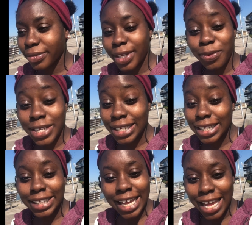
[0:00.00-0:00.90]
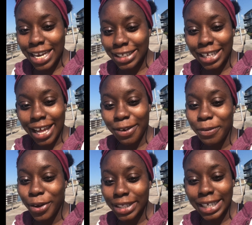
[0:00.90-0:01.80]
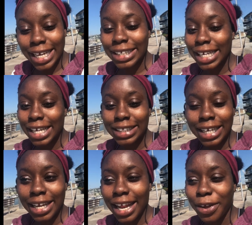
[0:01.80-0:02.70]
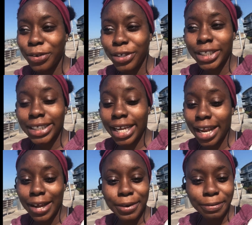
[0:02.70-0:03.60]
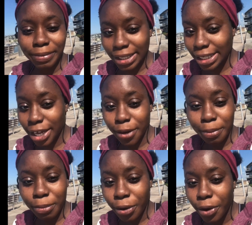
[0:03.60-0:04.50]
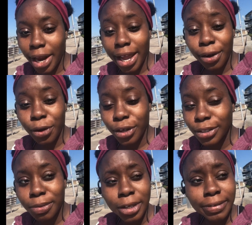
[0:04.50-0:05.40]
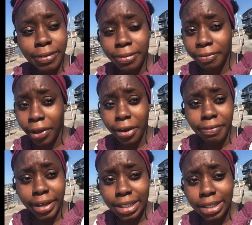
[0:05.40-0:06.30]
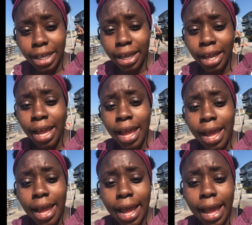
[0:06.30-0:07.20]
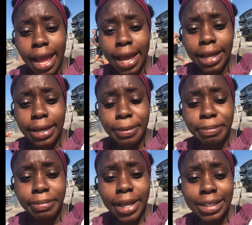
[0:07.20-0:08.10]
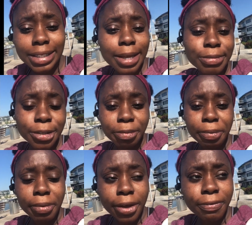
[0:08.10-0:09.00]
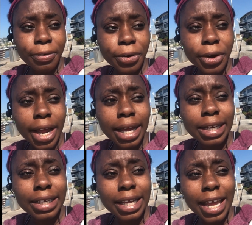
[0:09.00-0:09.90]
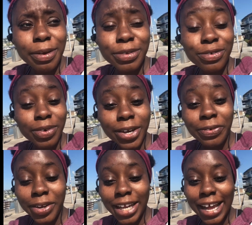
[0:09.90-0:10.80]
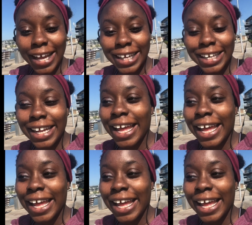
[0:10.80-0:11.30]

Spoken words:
It was intense, and once I started, I couldn't just get out of it anymore. I had coursework from the very first day. I had exams to prepare for, and yeah, it was really, really hard.